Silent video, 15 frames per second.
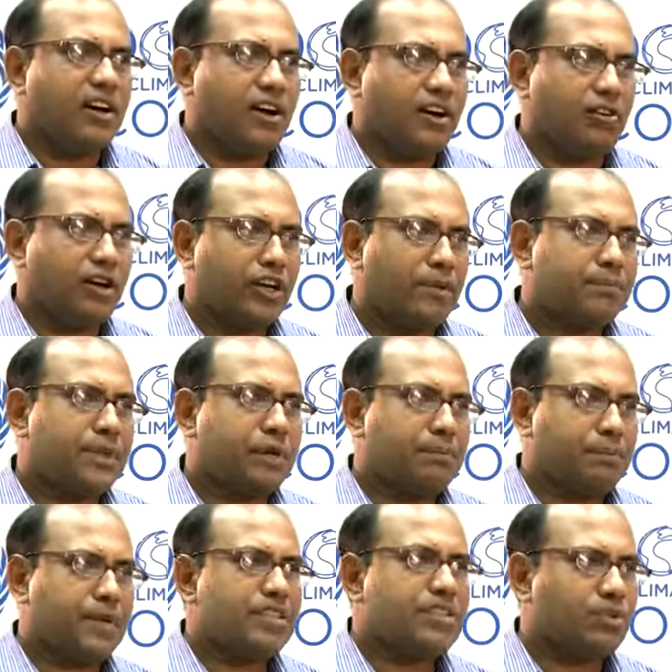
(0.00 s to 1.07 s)
uh, one of the
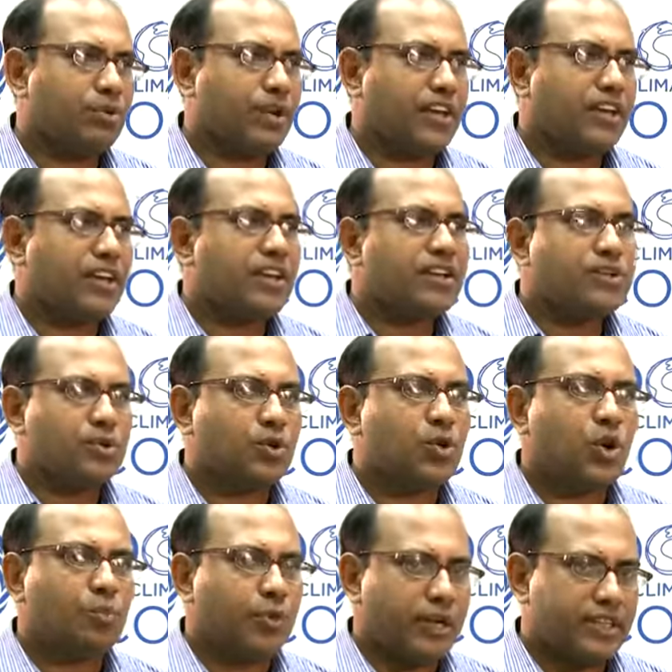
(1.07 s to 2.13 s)
best way to
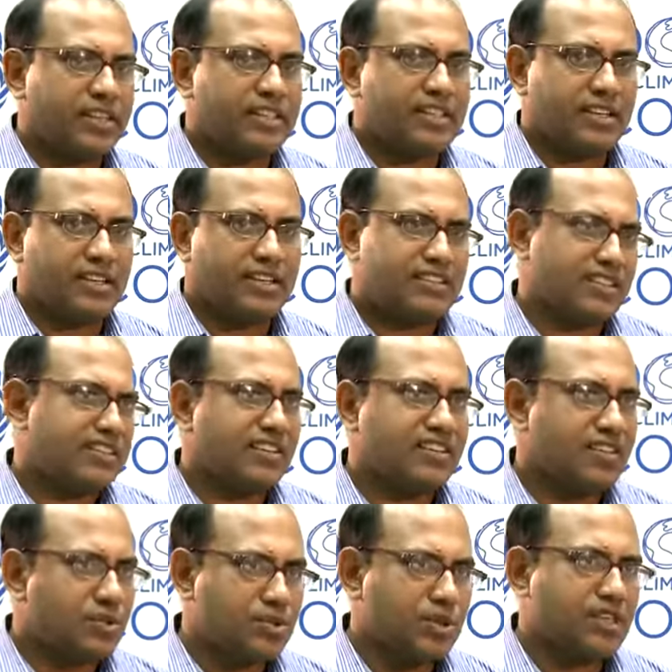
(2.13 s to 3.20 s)
cope with the changing
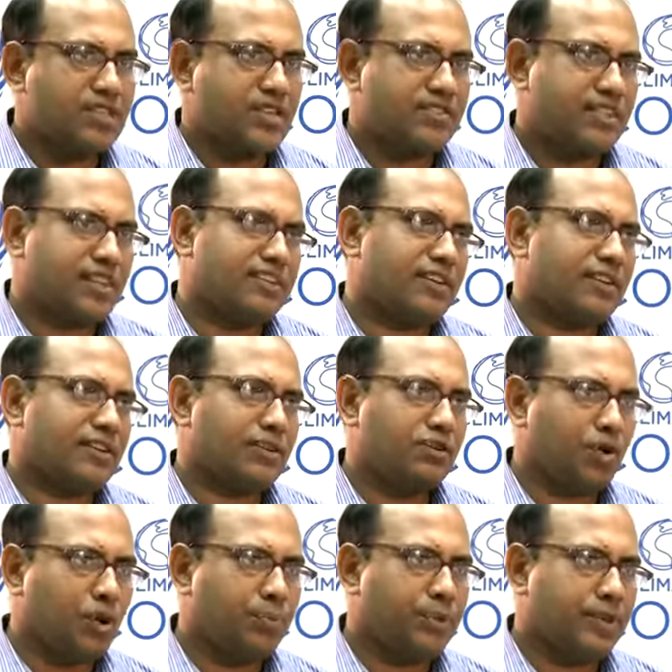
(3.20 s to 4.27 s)
situations and, and
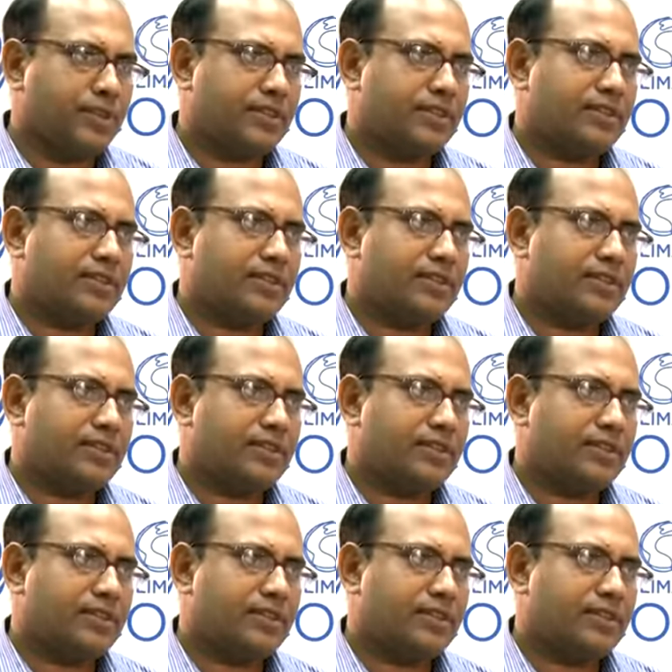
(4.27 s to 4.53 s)
cope with